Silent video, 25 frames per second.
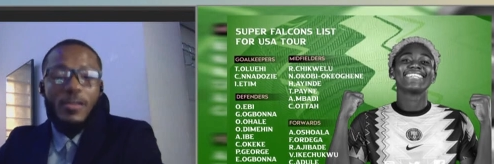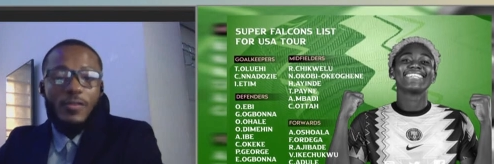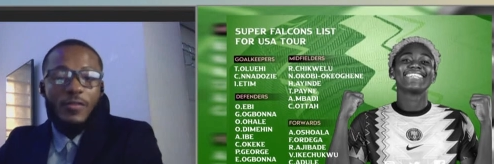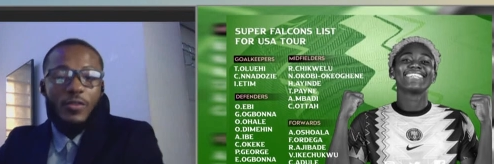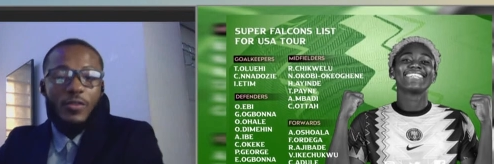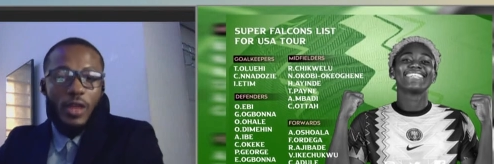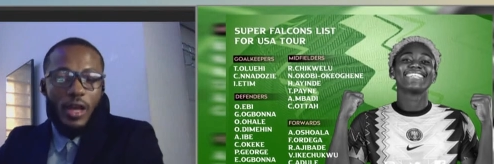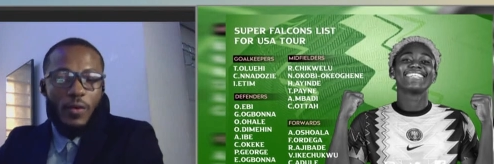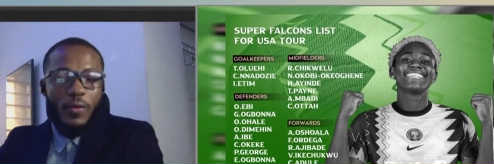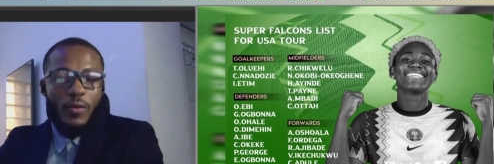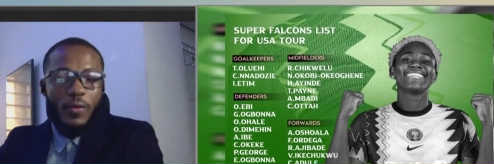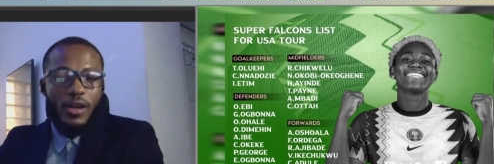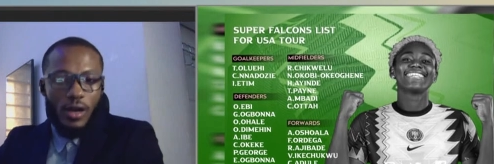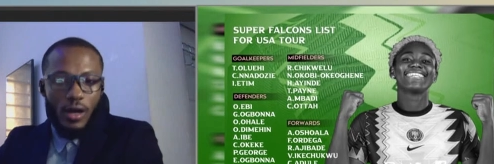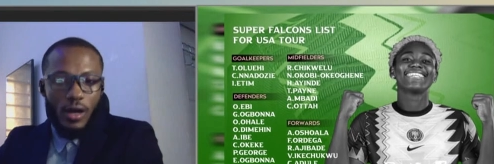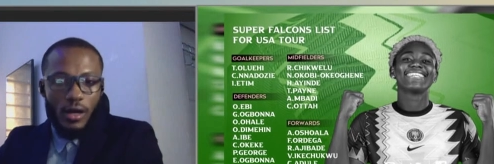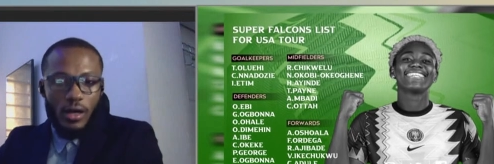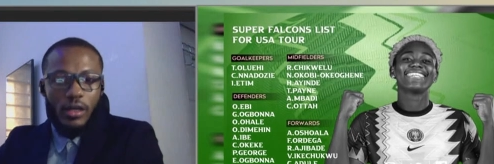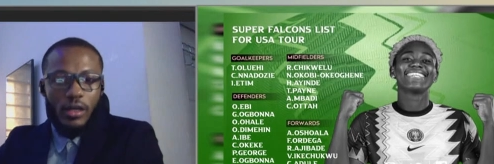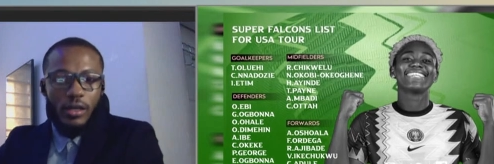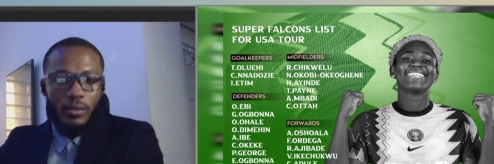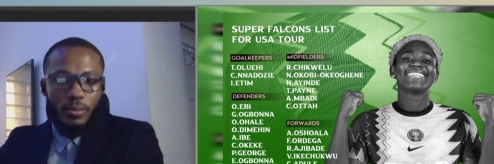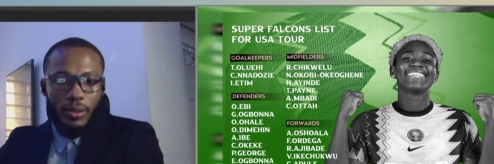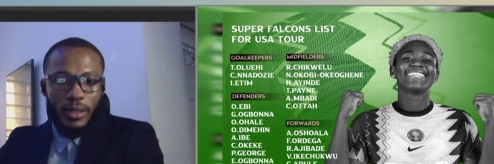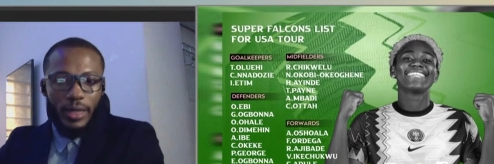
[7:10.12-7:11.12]
Speaker 1: if they were
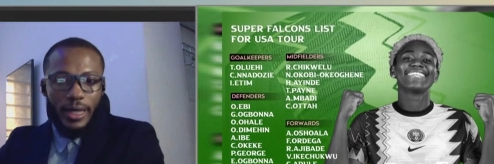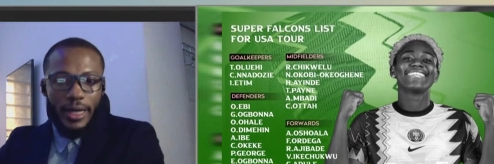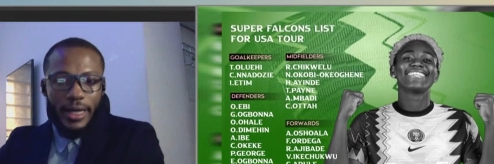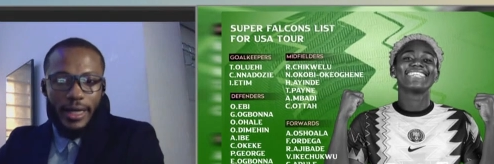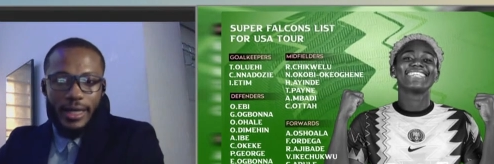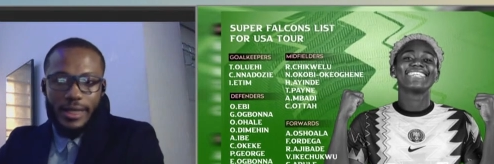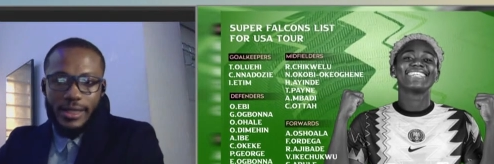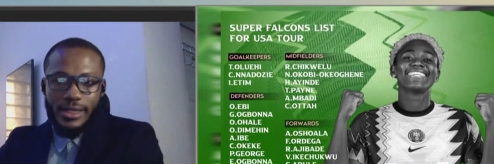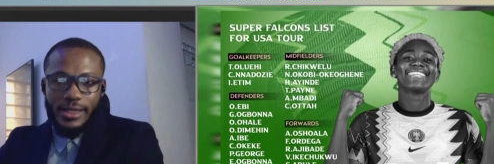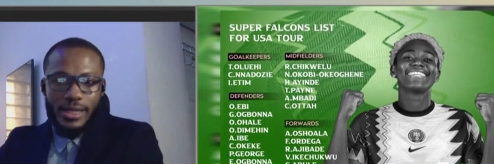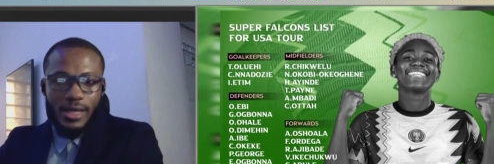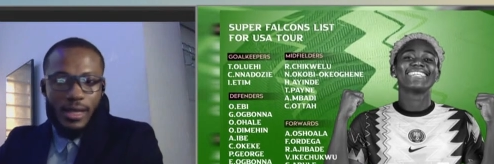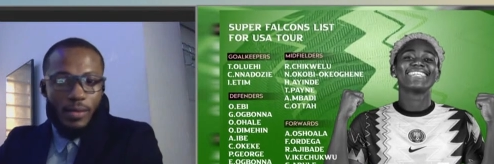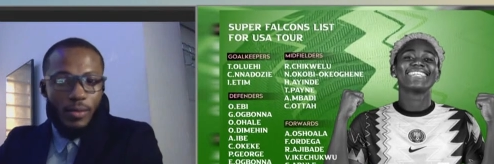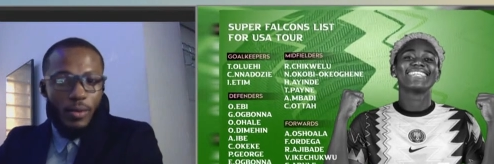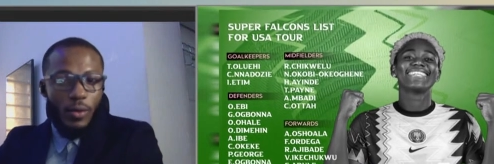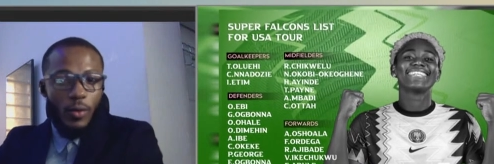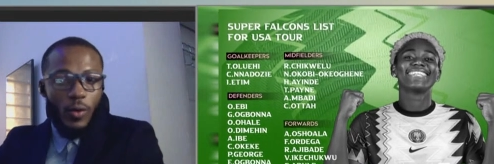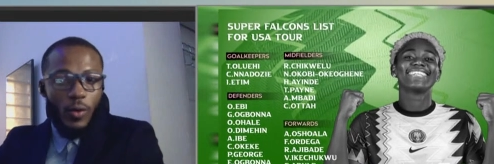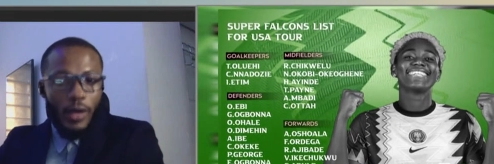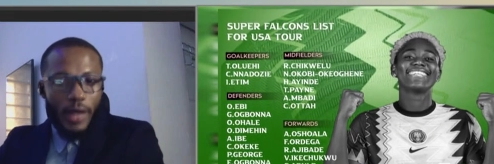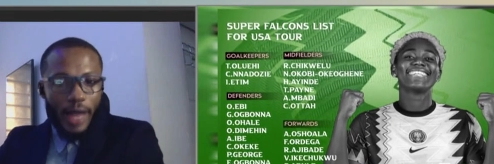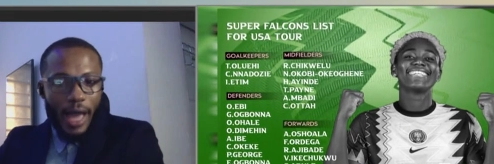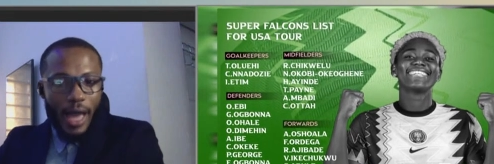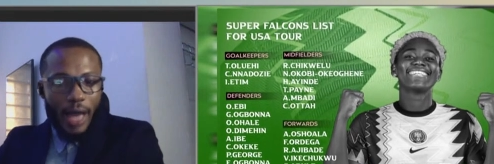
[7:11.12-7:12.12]
not good players.
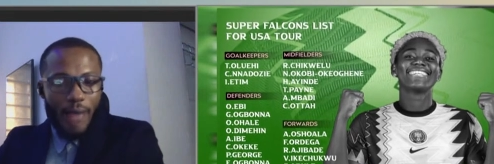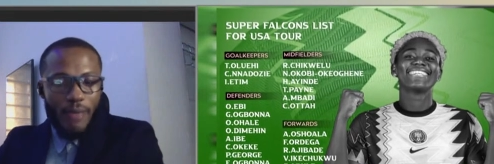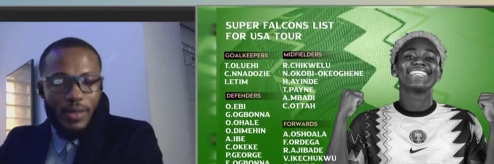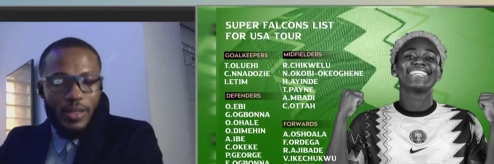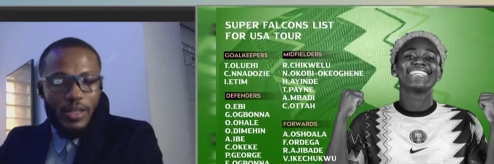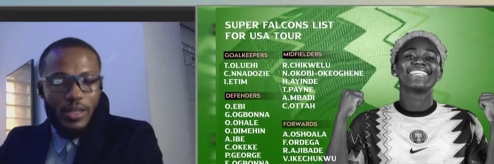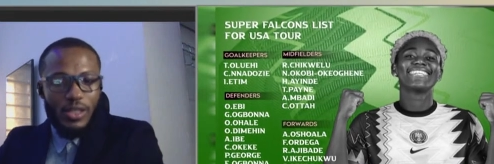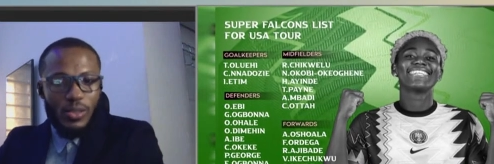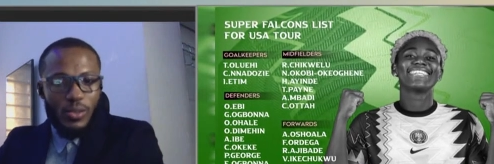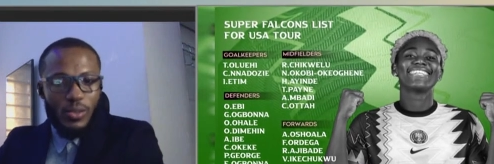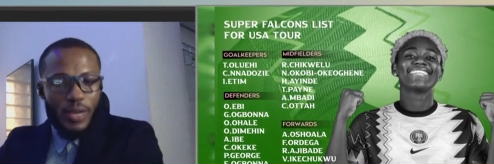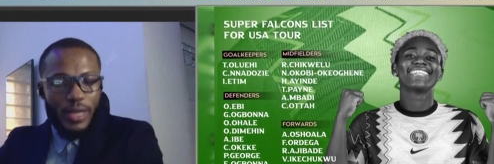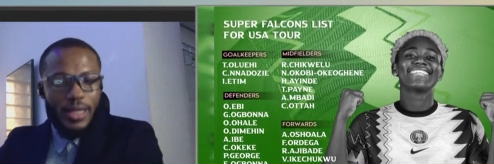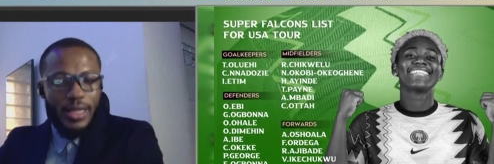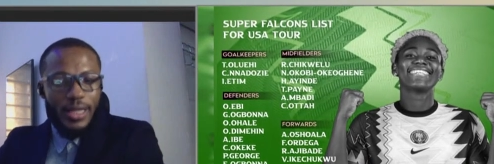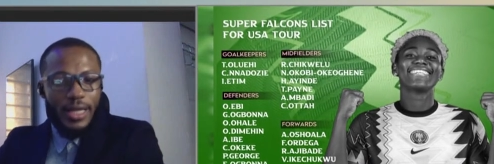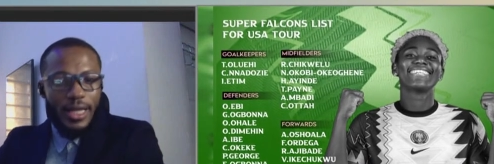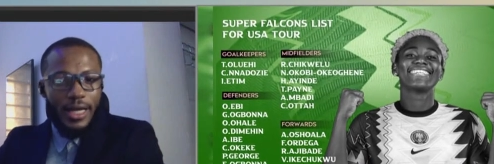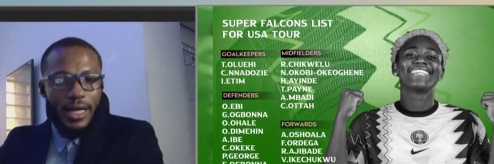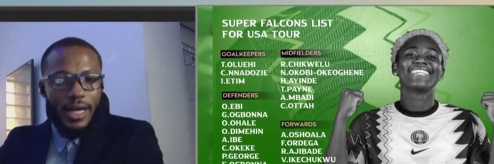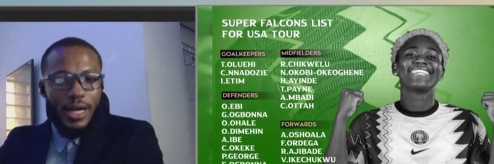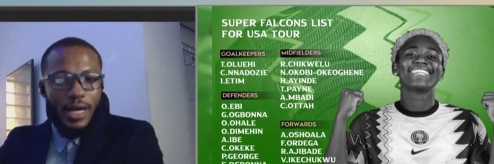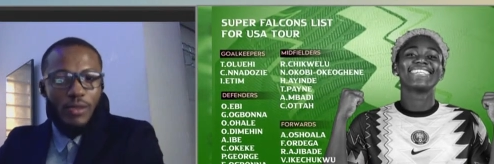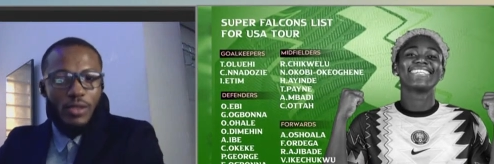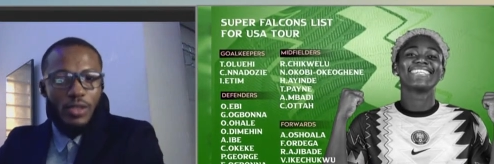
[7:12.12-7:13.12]
But what happens when
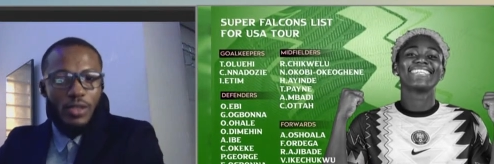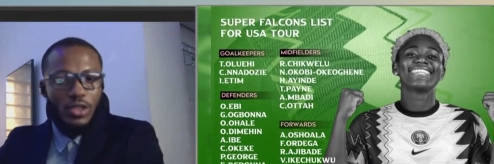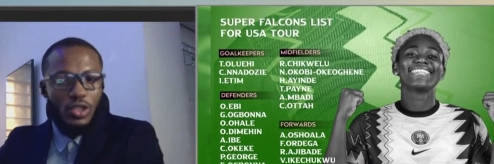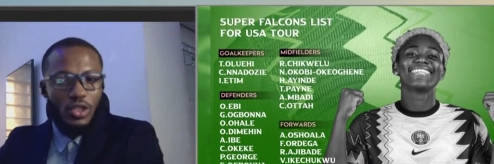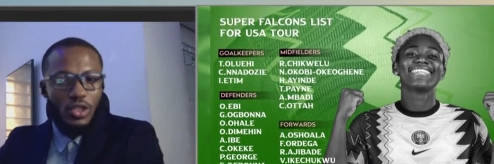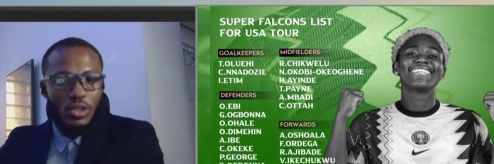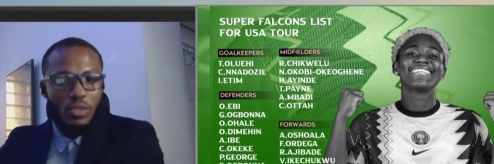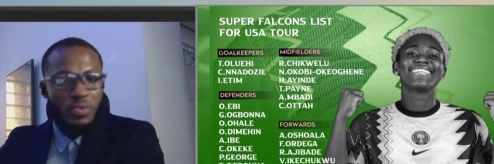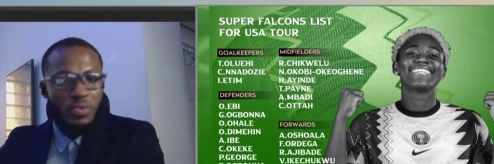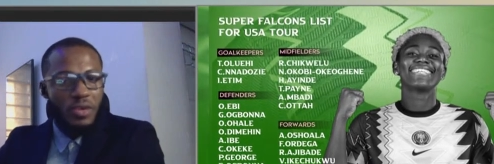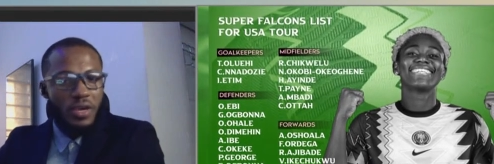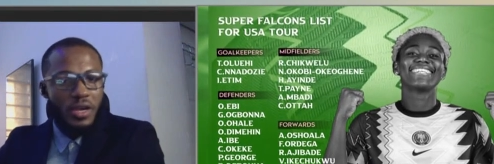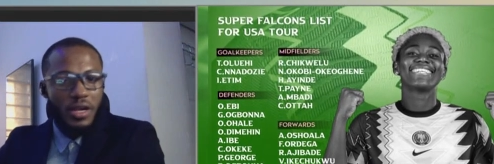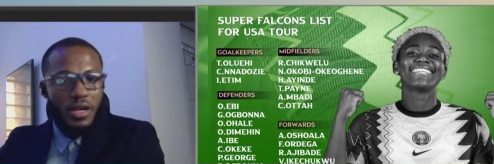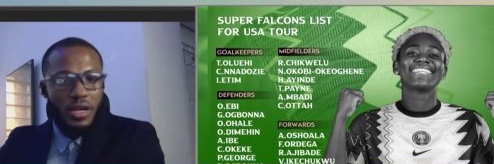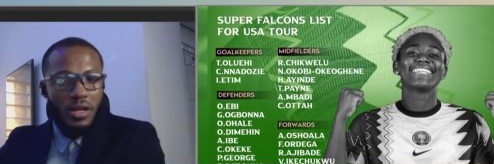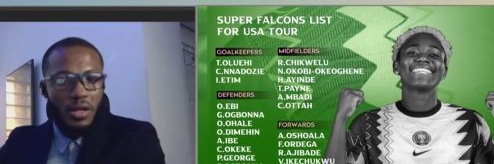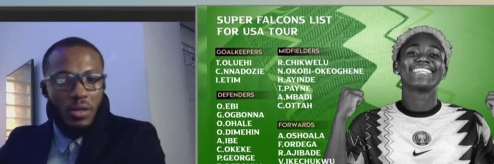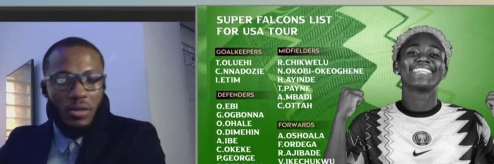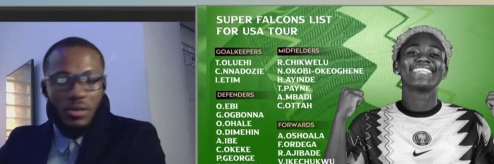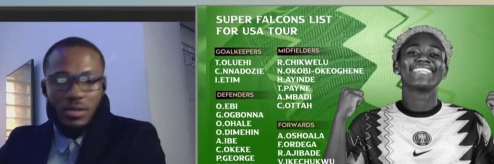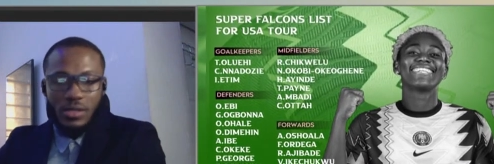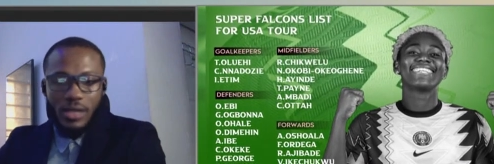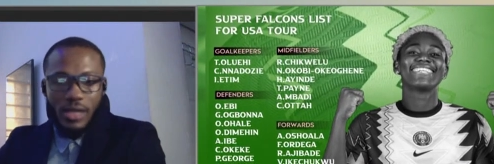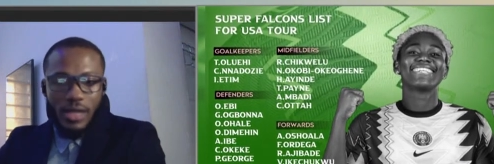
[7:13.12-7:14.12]
they come to the Super
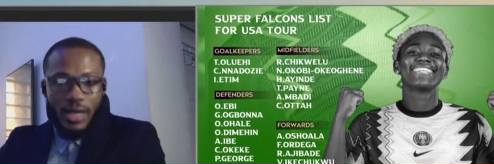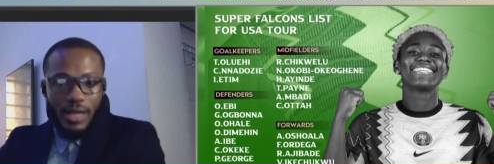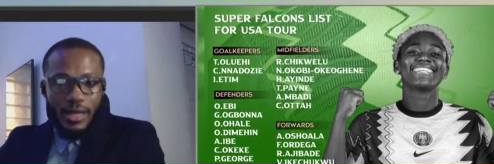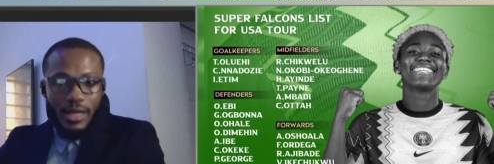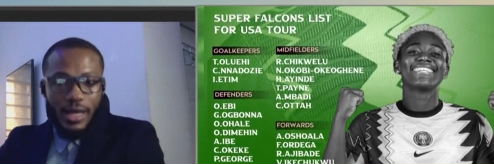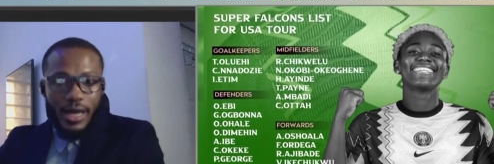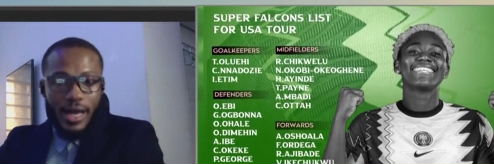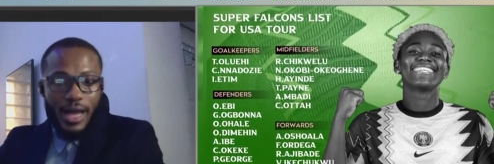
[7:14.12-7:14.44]
Eagles,